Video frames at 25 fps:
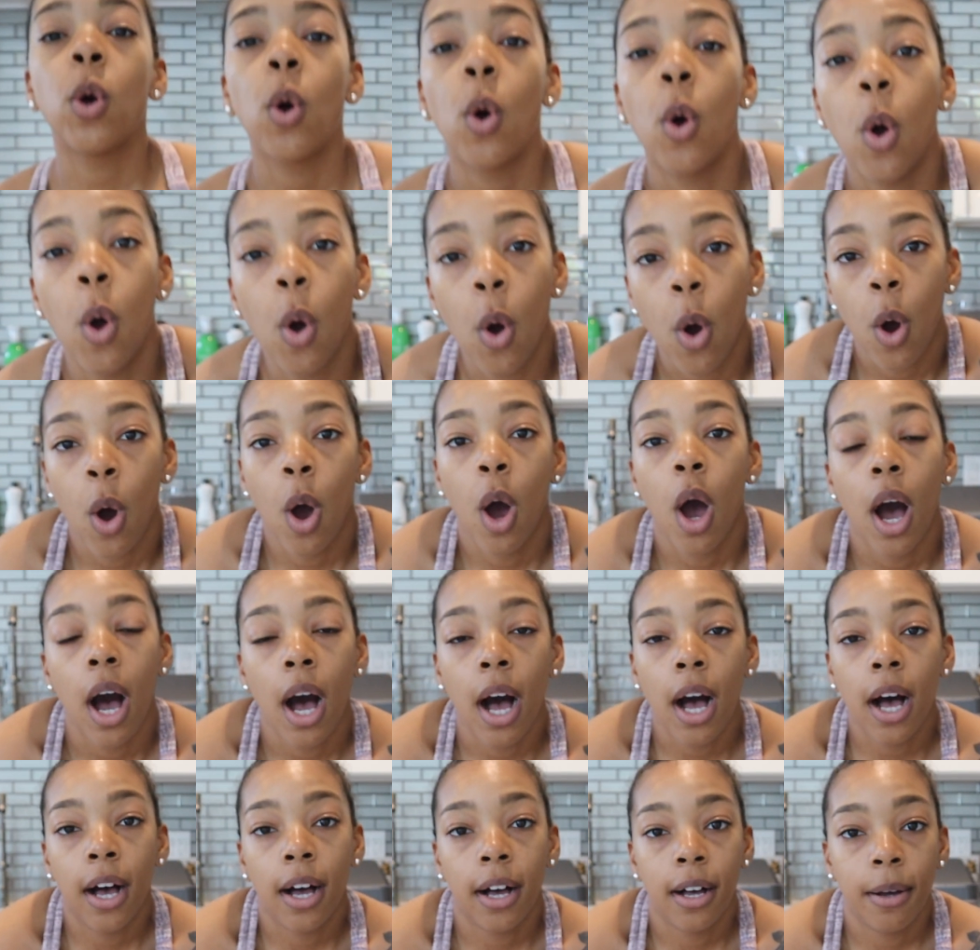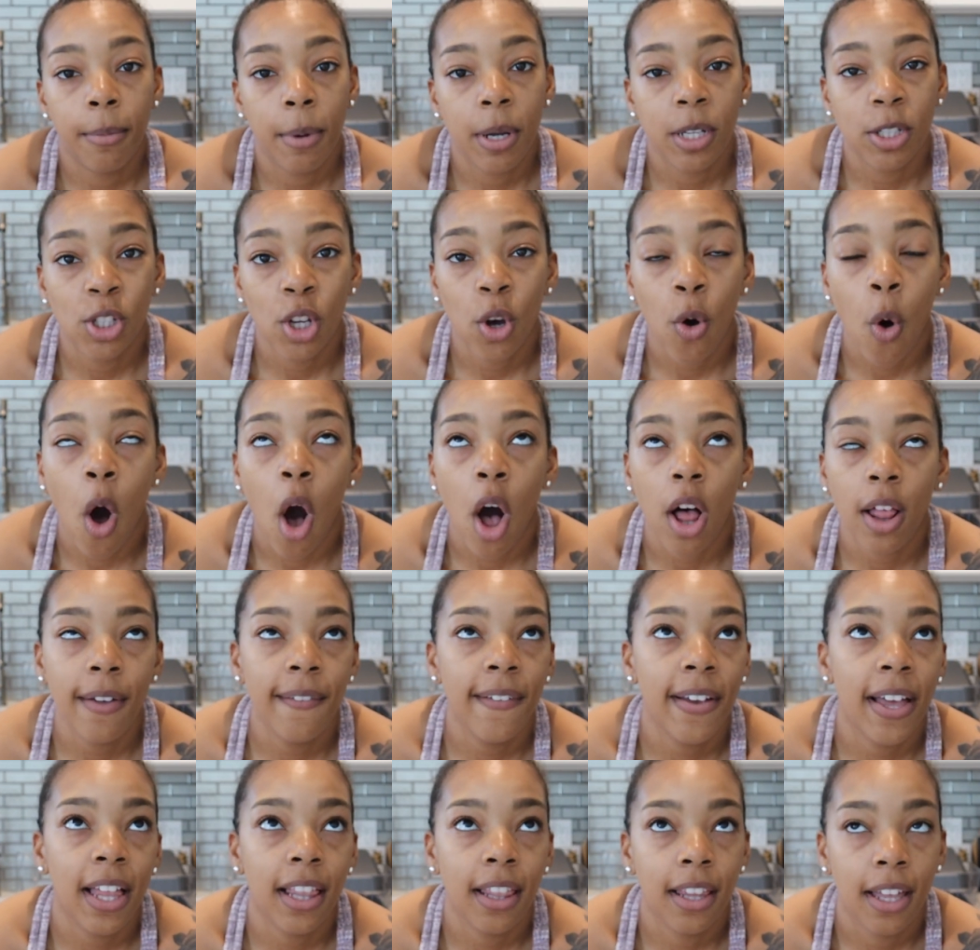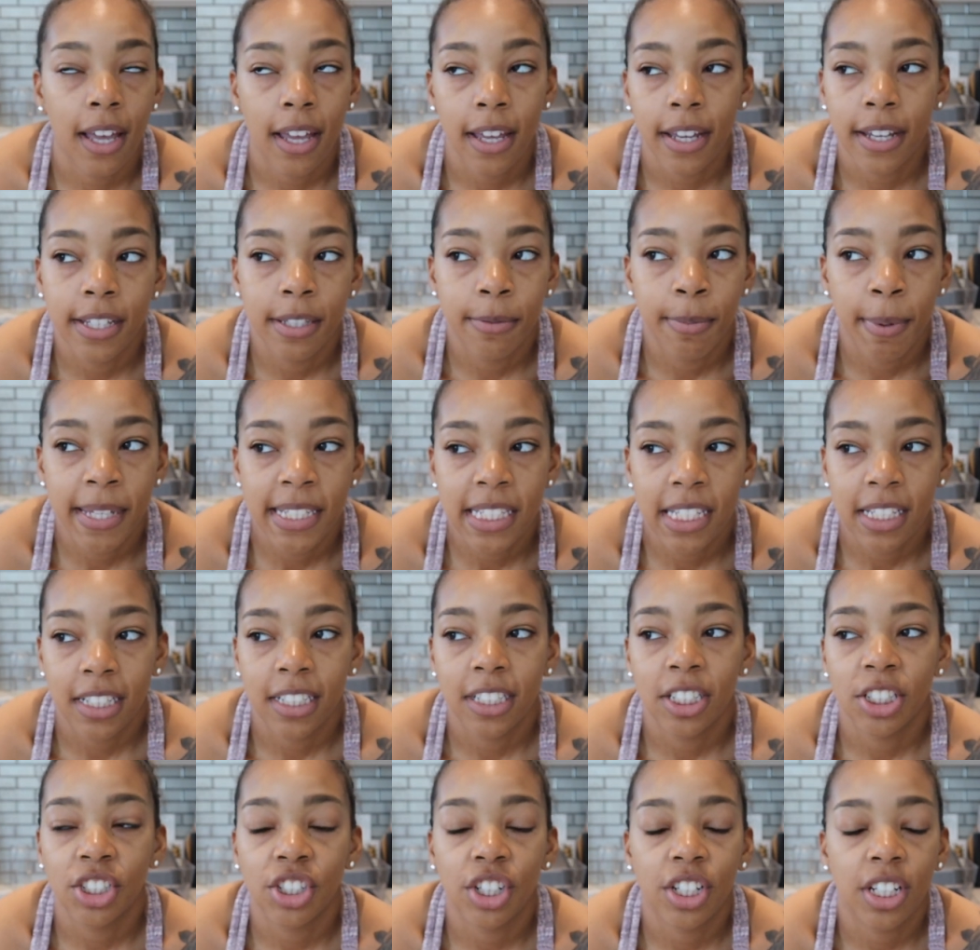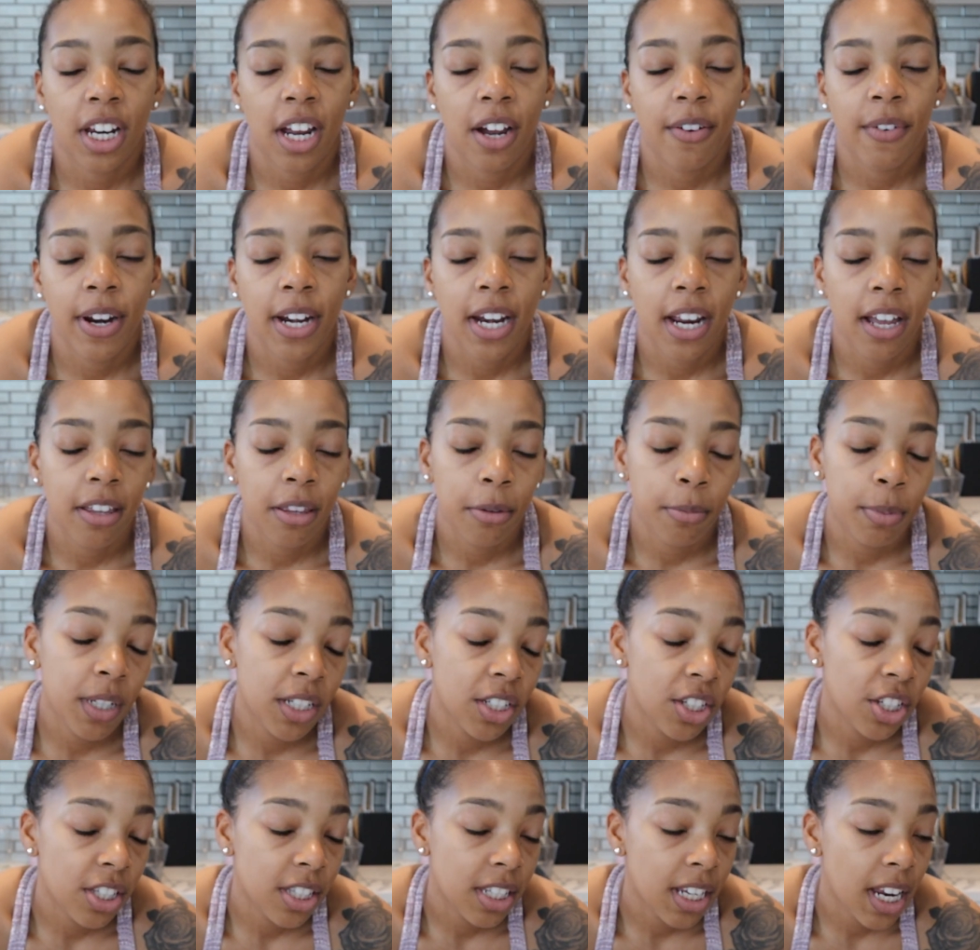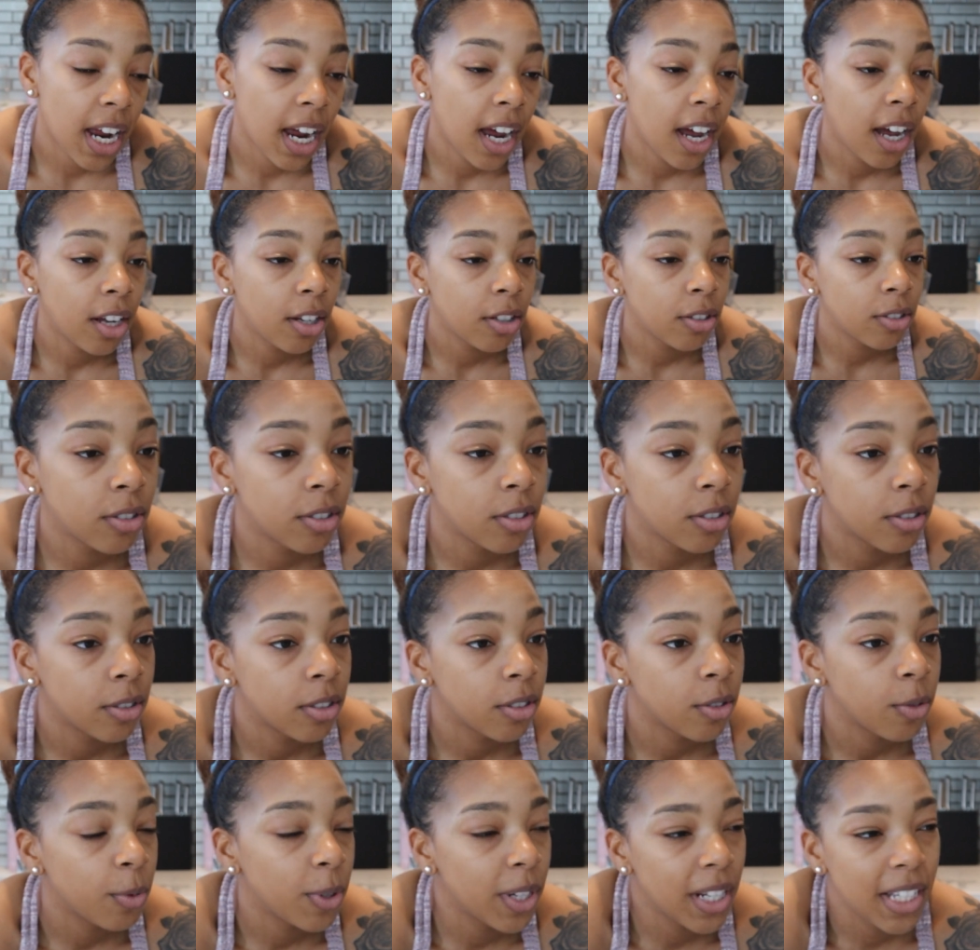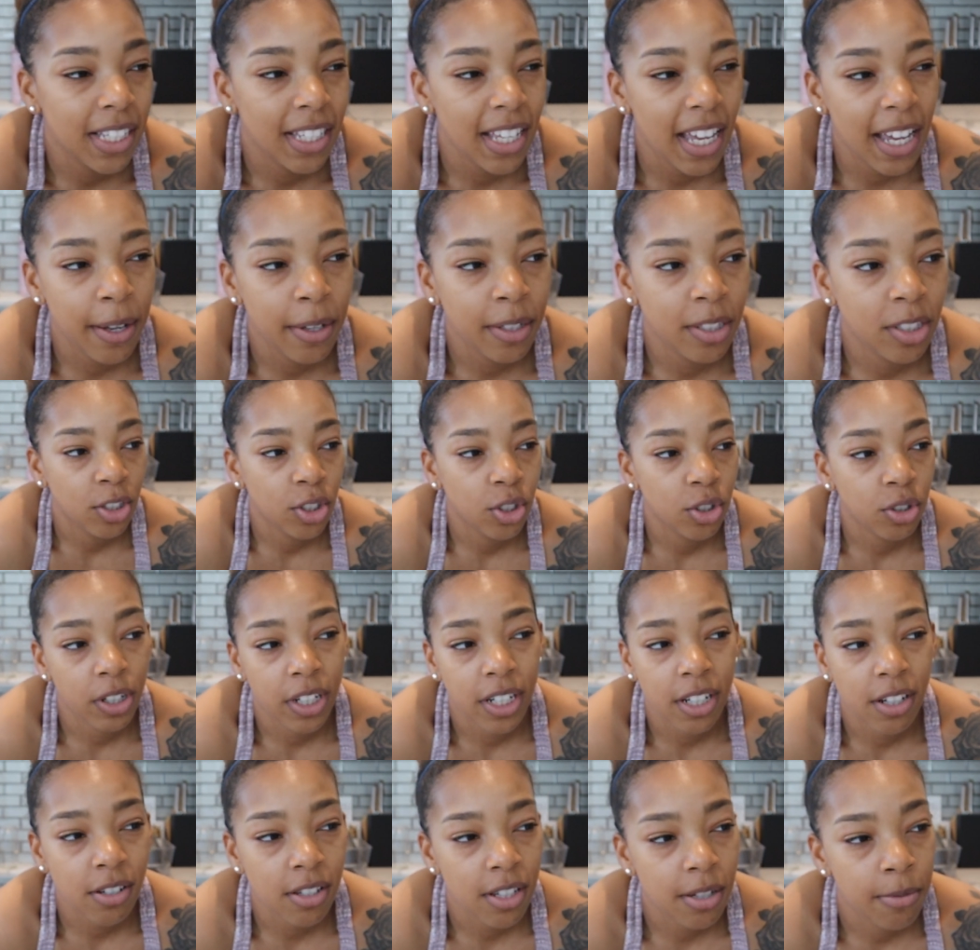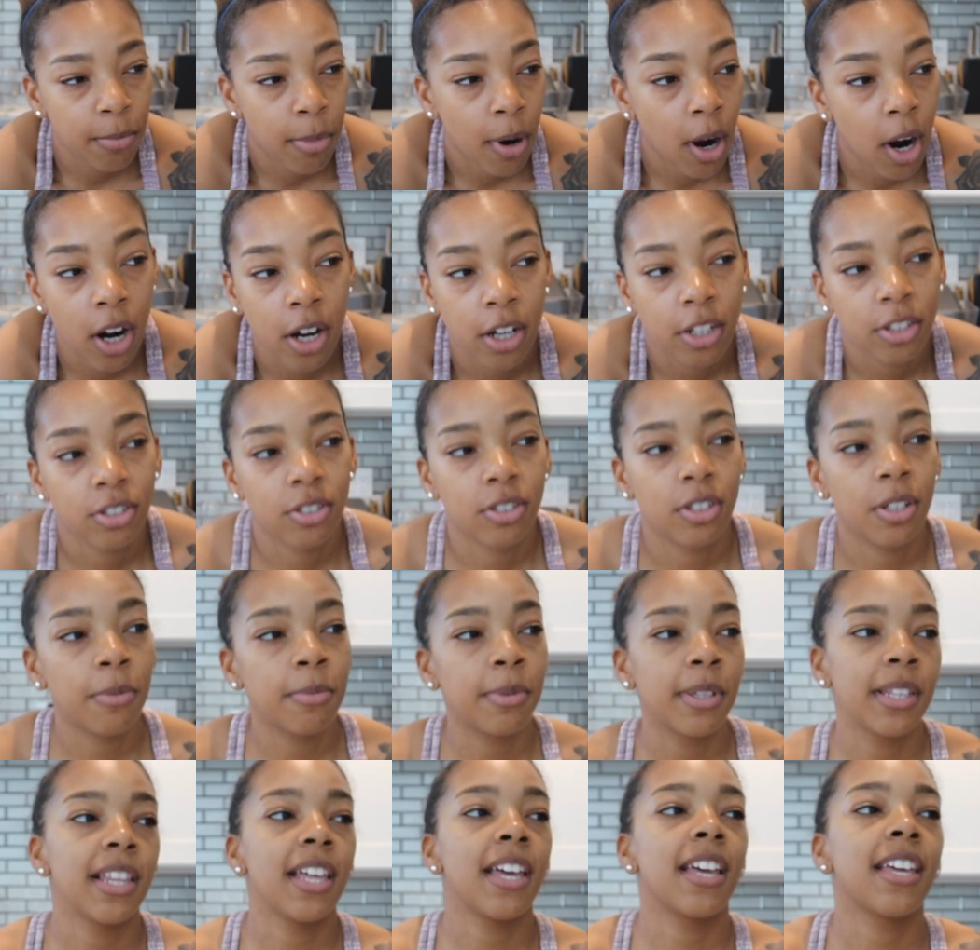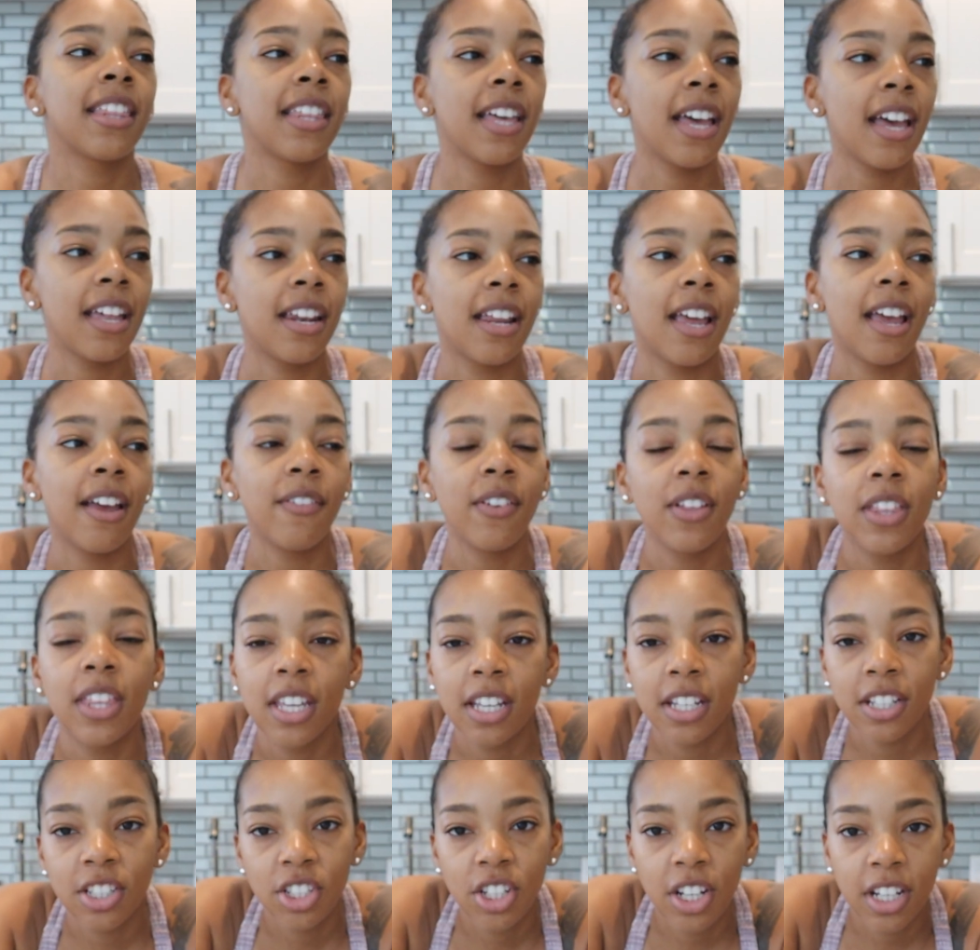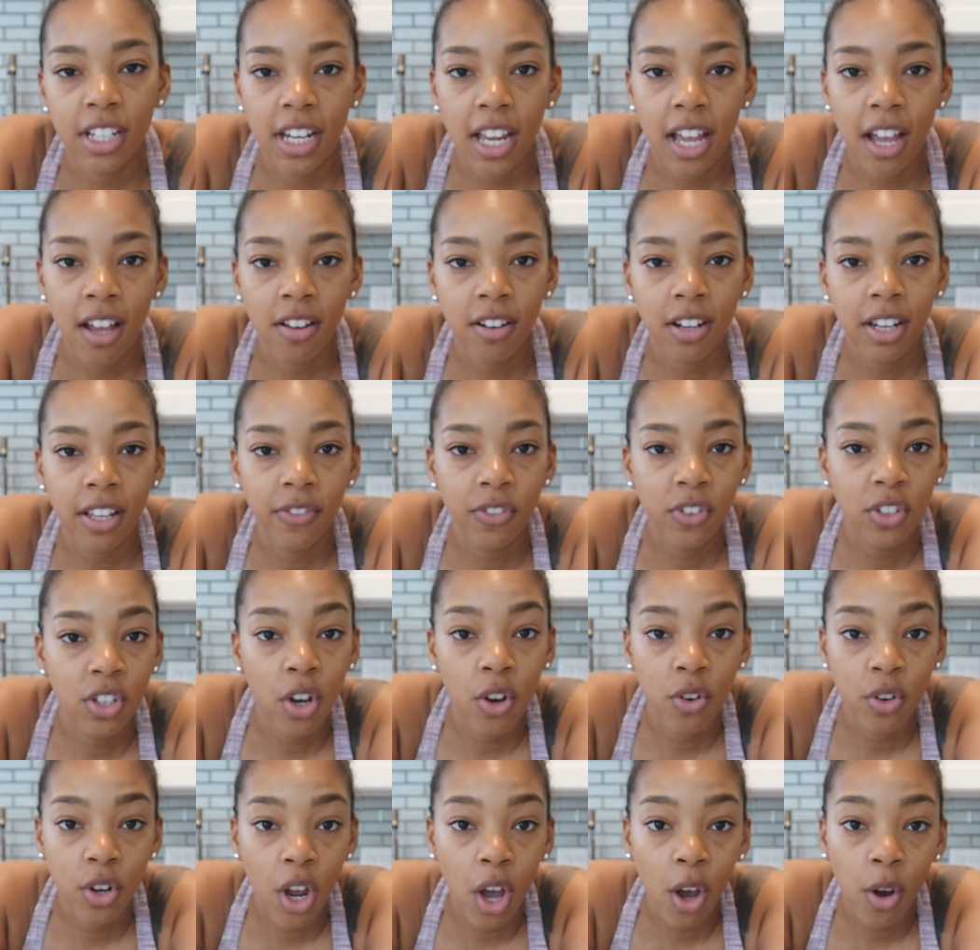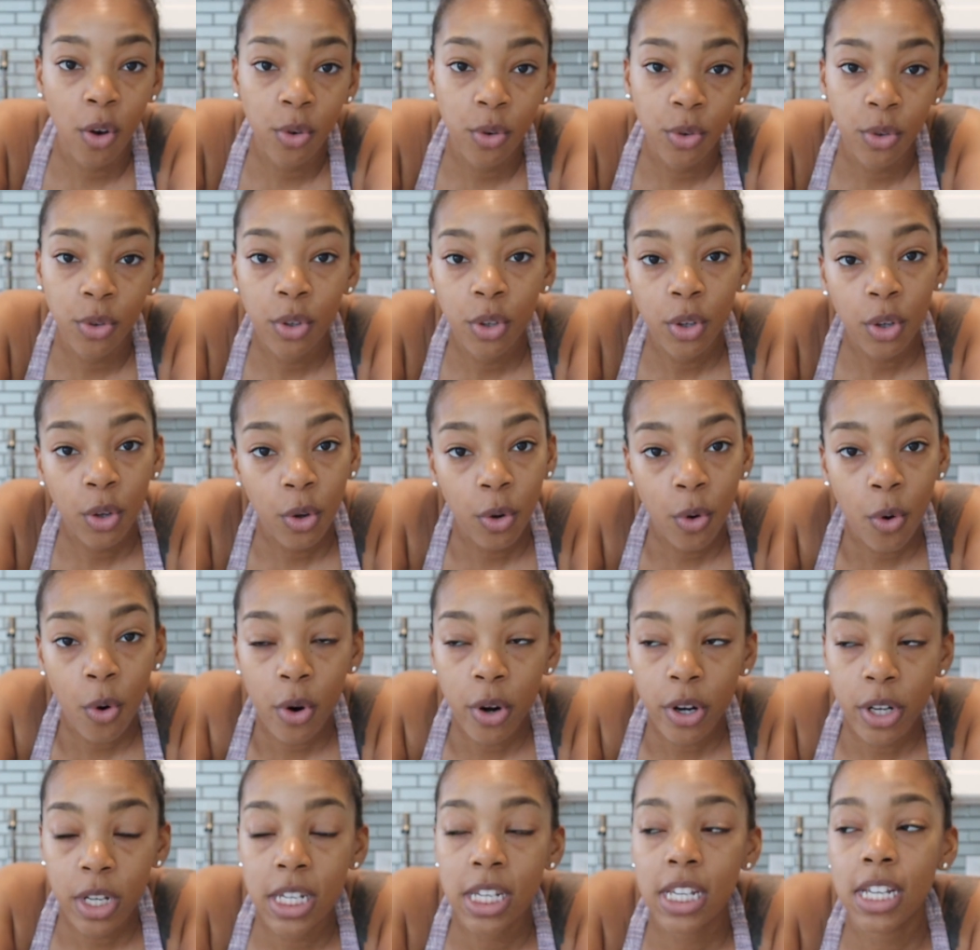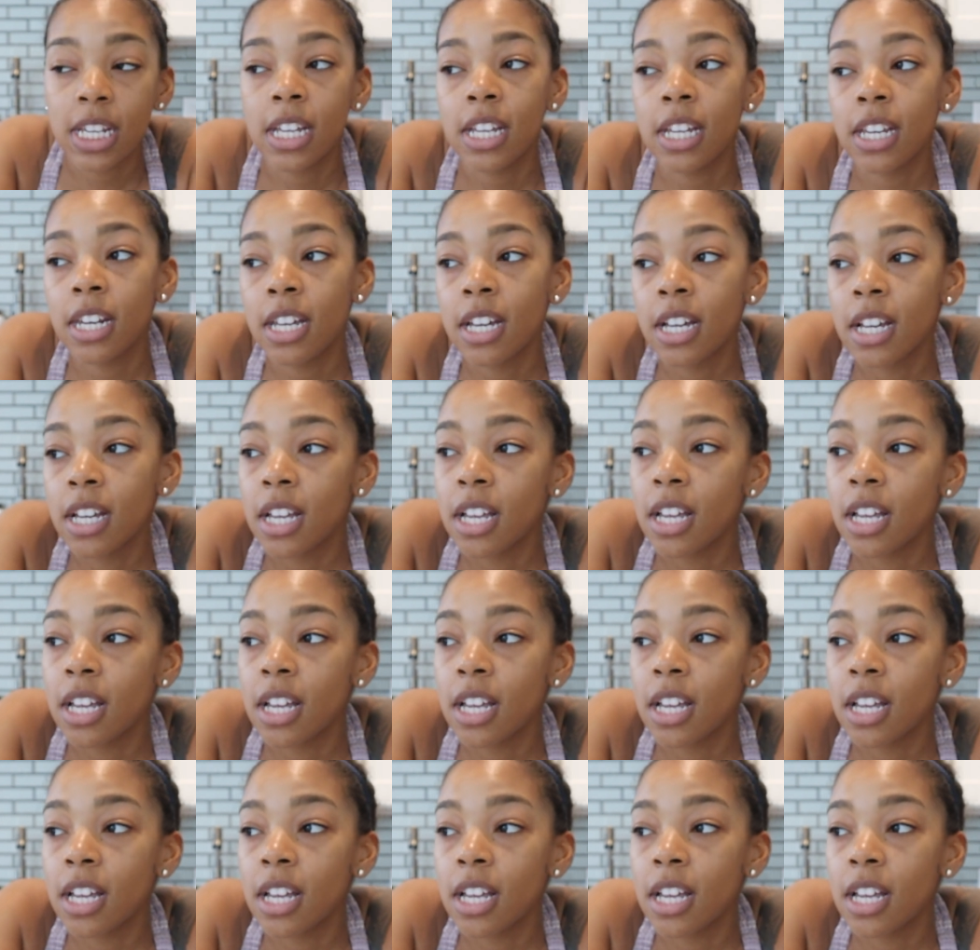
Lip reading: so all of LA is basically shut down right now. The beach is down. What did it say? Trails and parks or something like that. Everything is shut down. If you don't know, quarantine